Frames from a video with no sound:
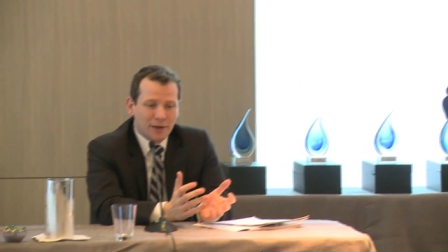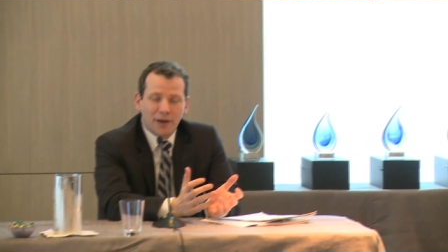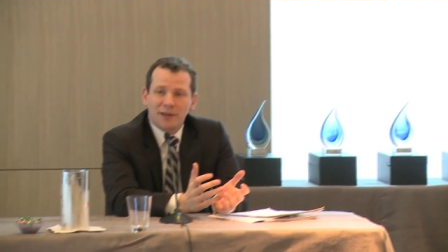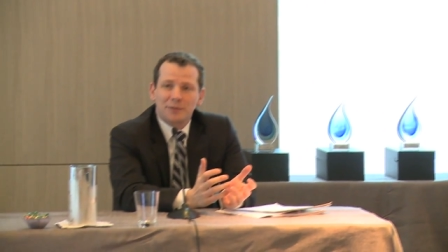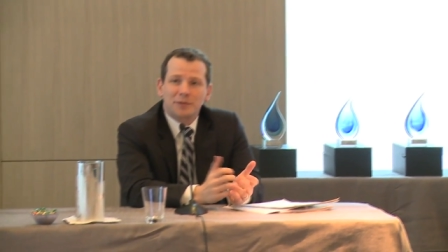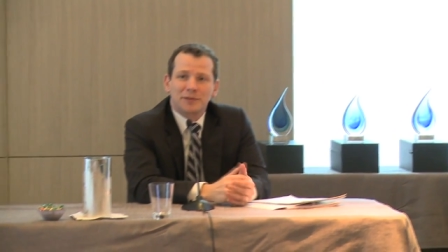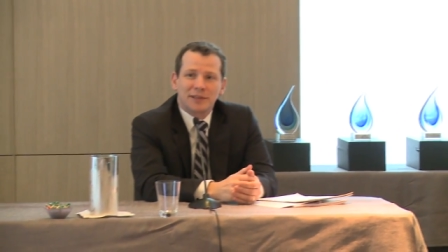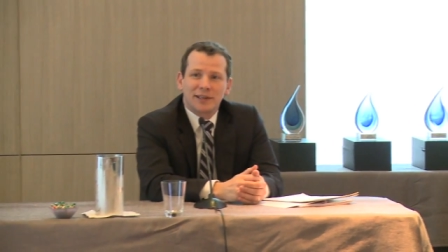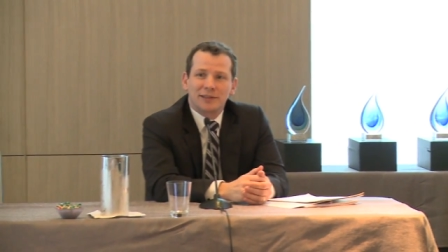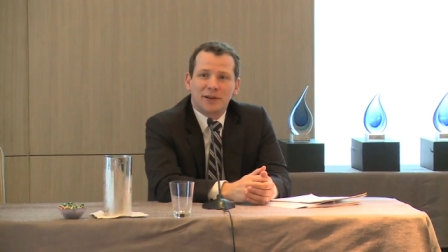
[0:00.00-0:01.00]
a hospital
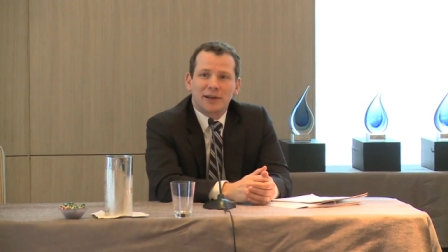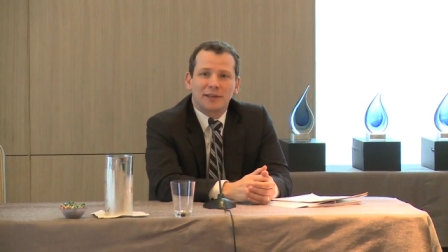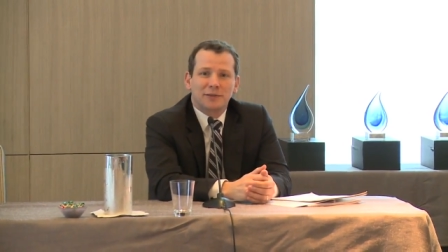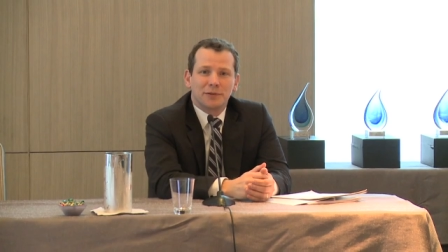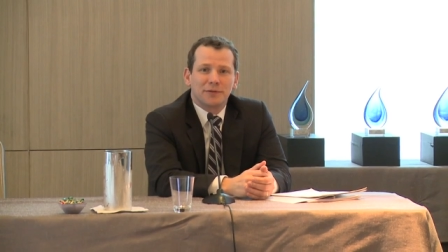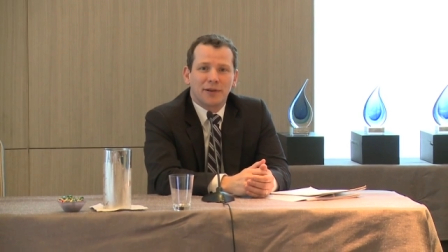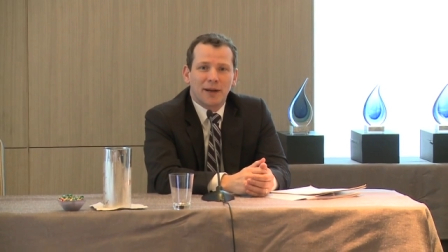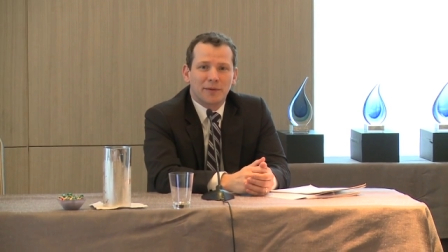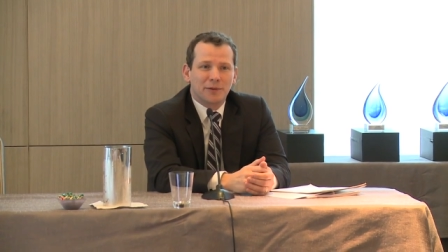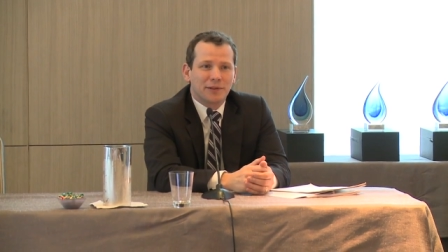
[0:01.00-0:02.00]
setting, talking to a
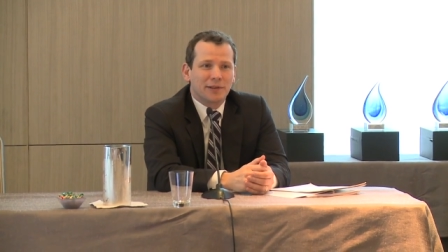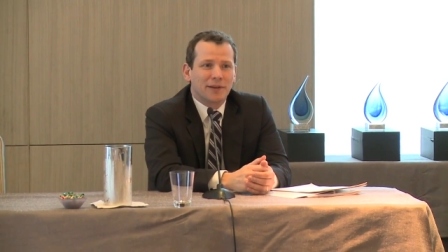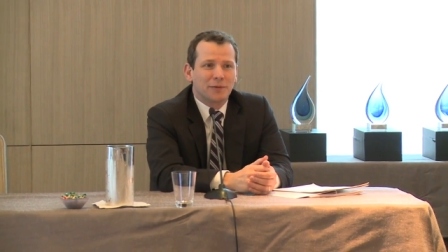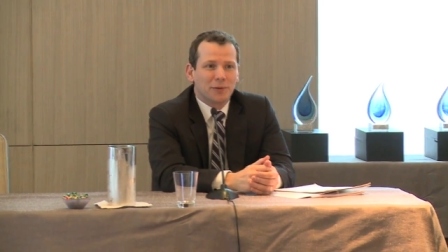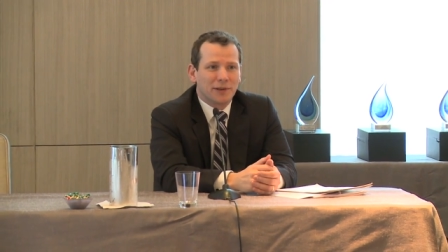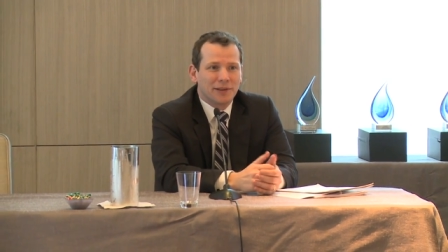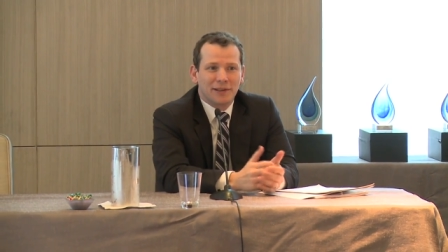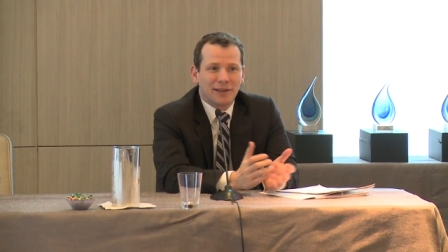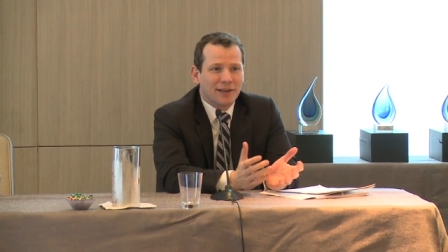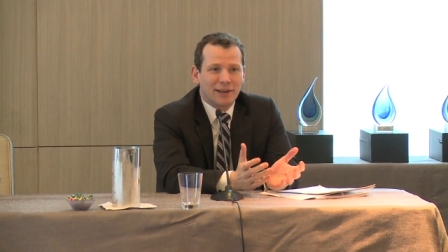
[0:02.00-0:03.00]
family with a loved
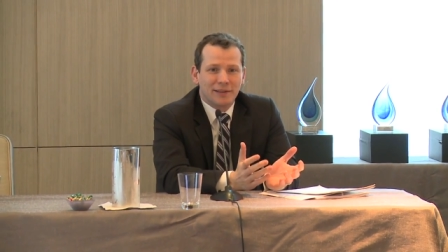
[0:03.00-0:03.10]
one,